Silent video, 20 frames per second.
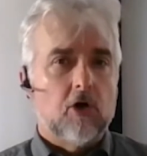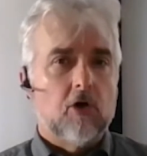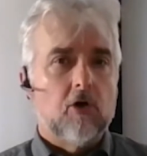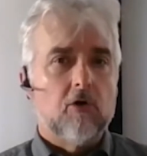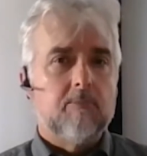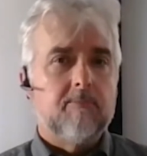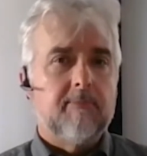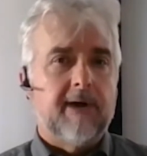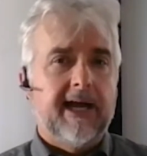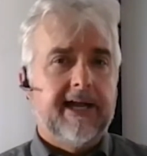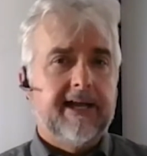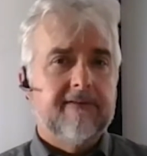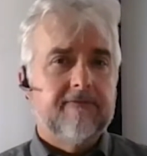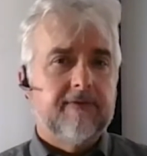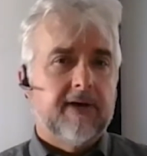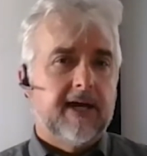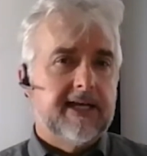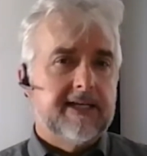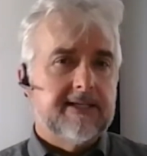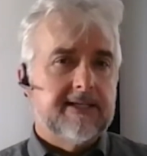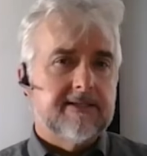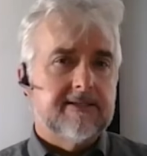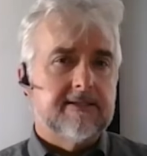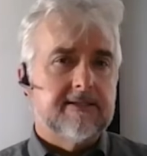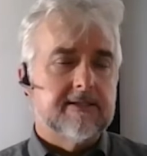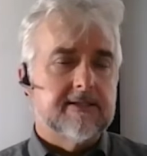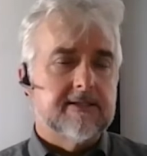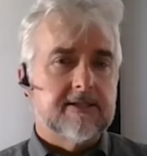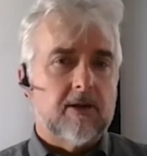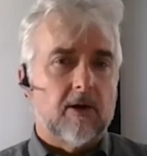So my advice
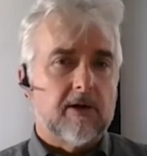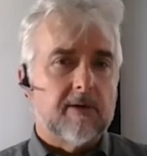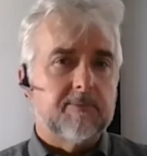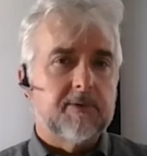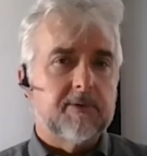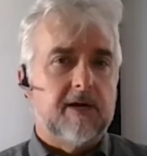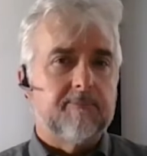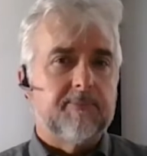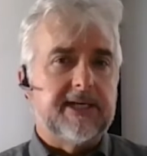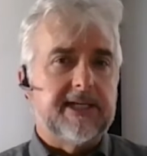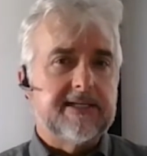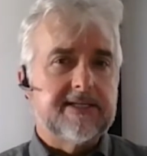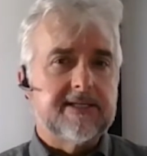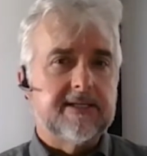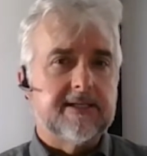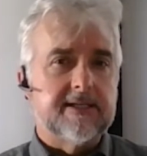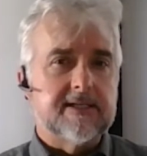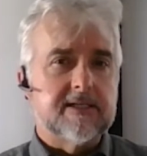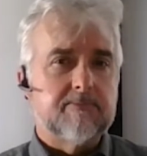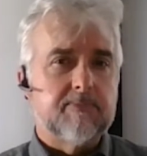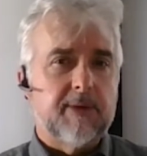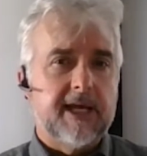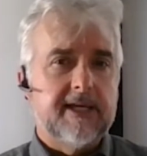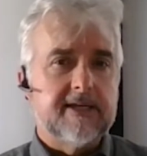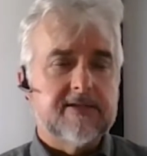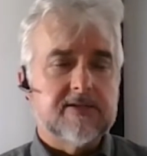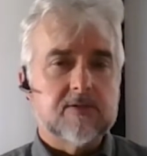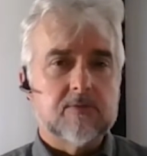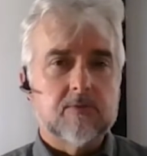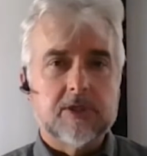to startup companies in this
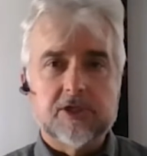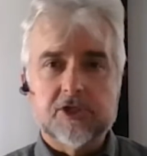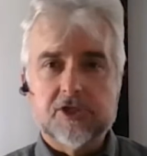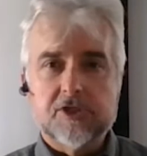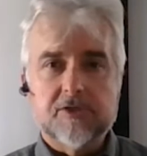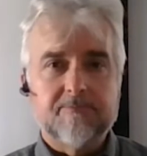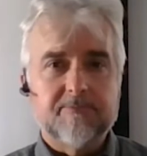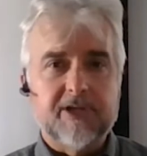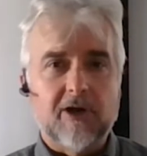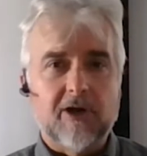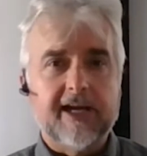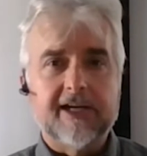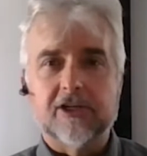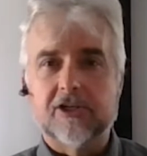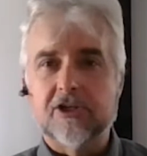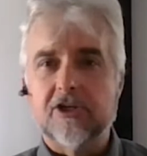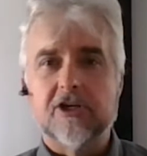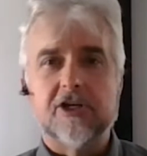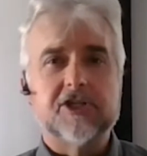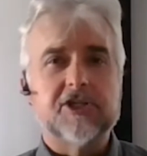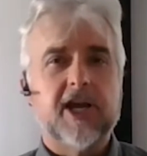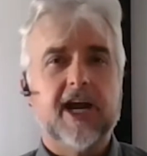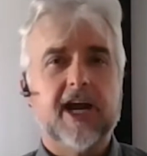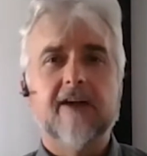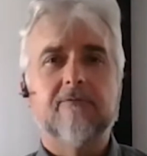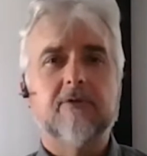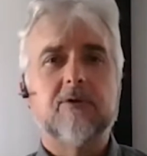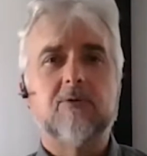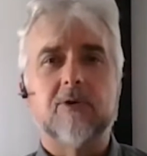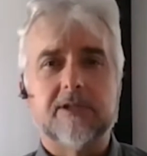space, which, you know, I encourage
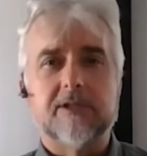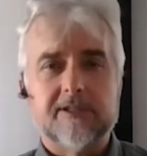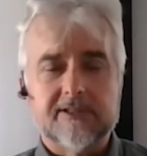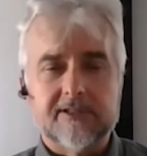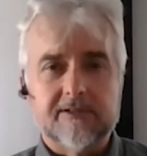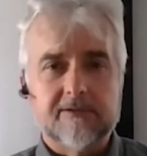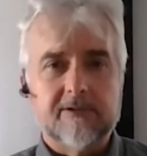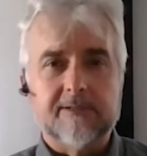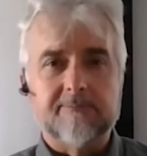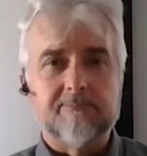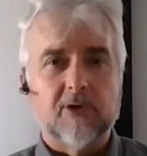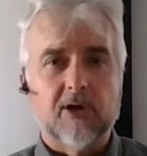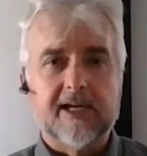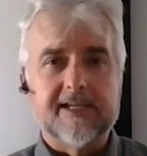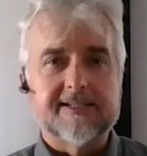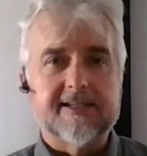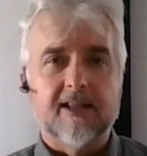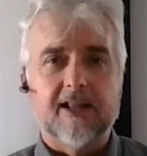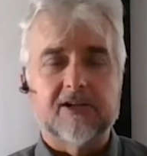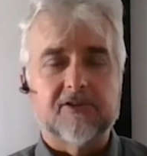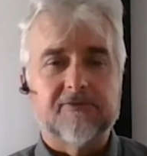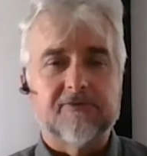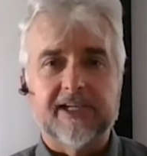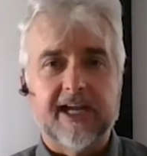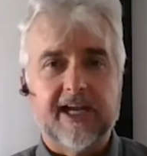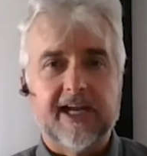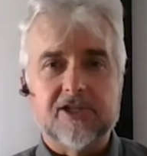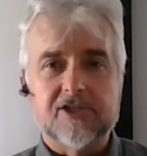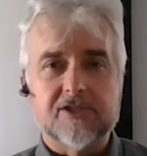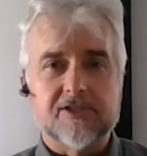everyone to embrace
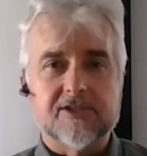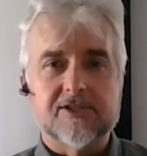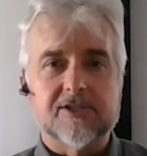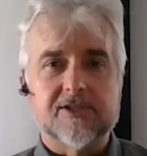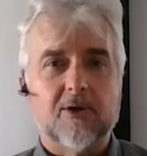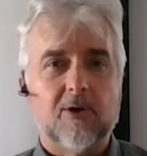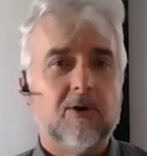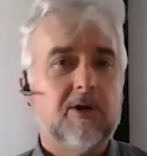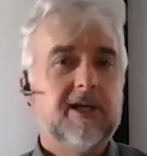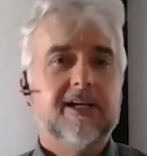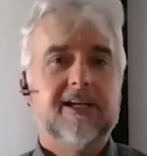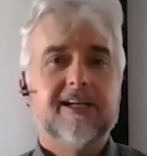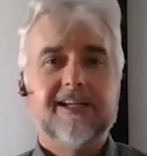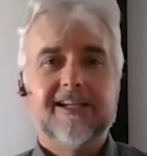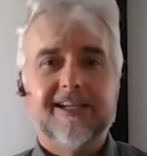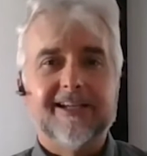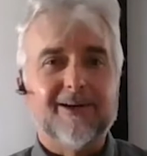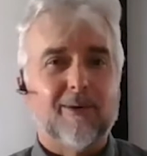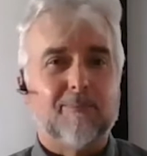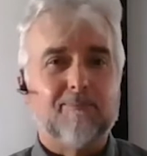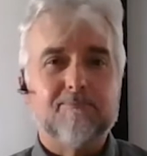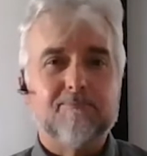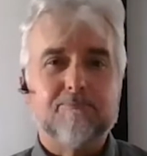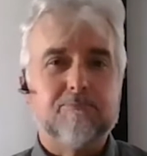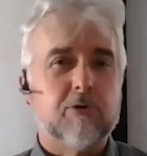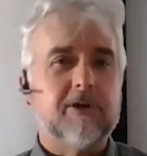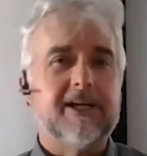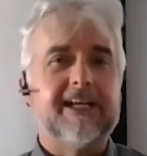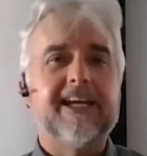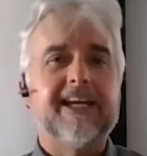electrification. So, you know,
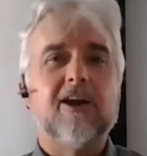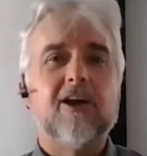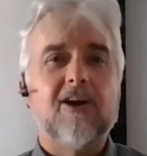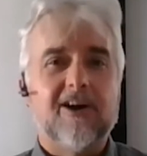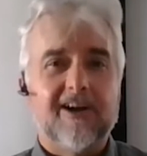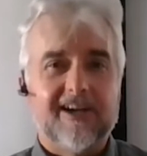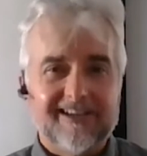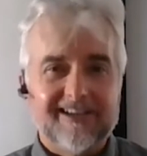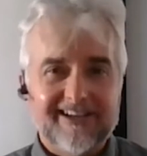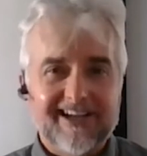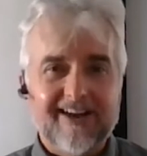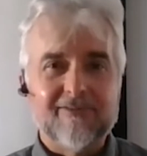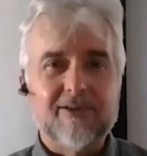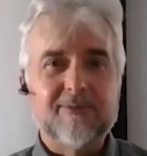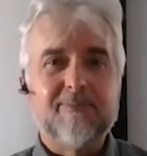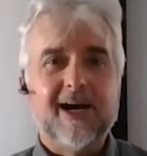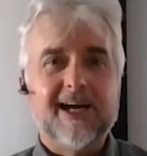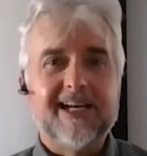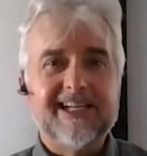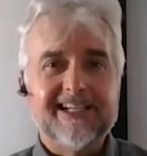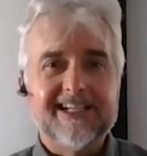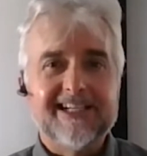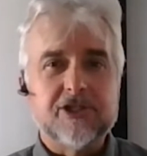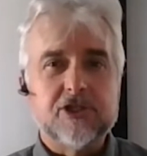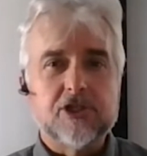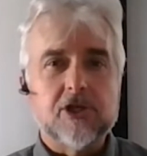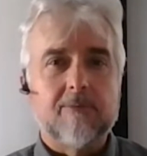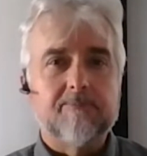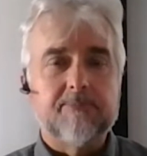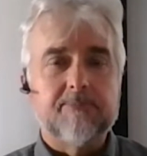bring it on. Everybody
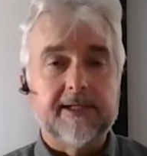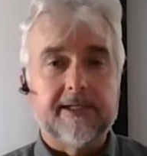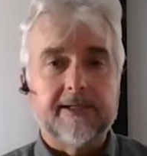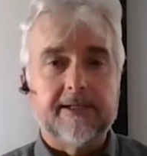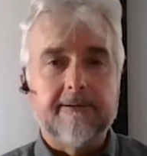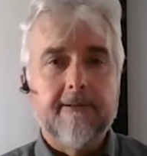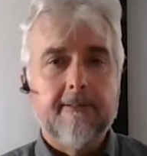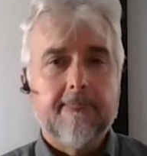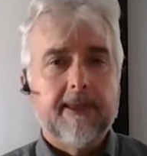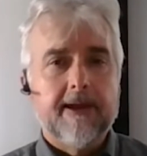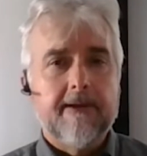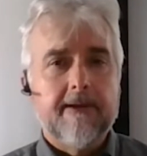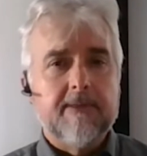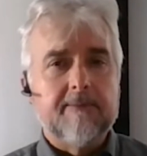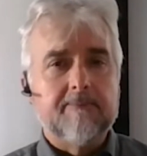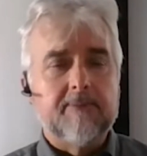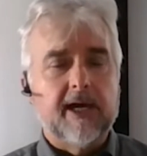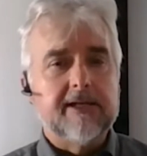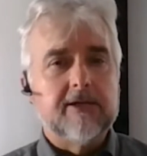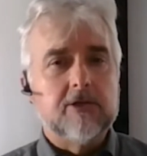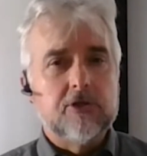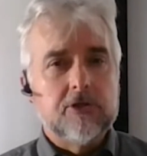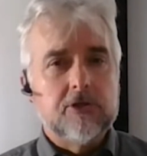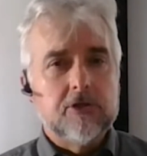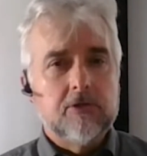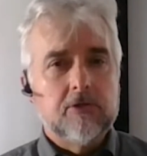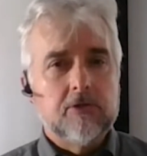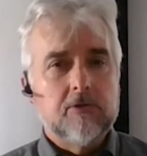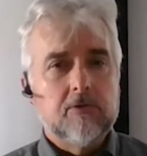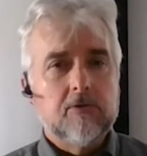can jump in, but
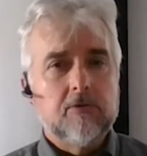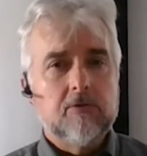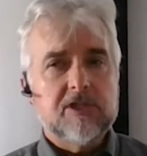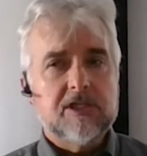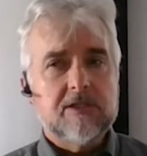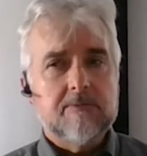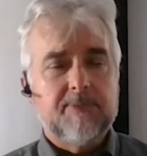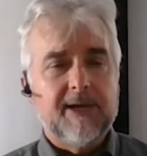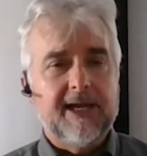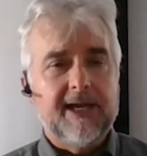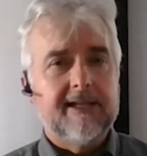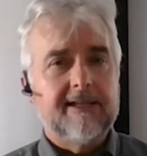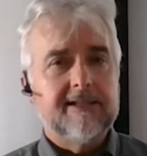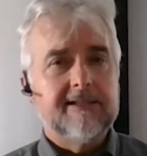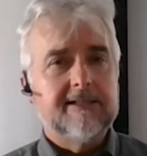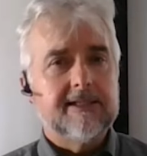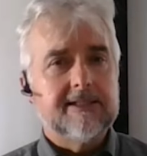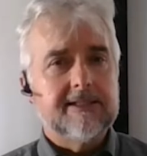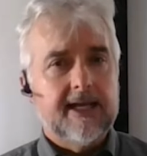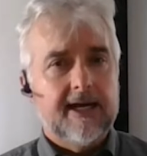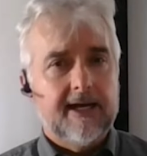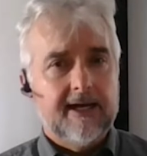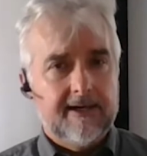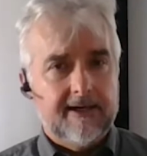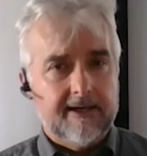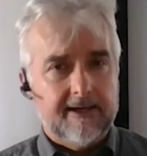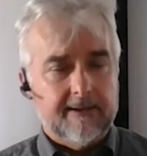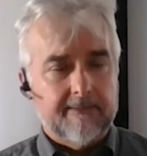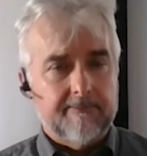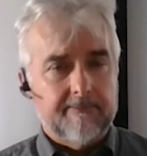do spend the
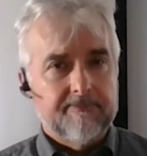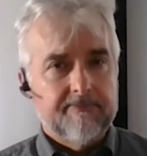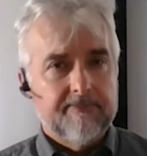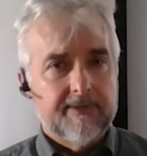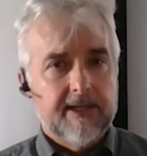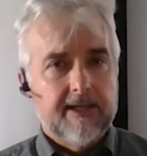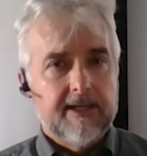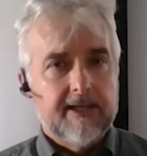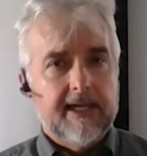time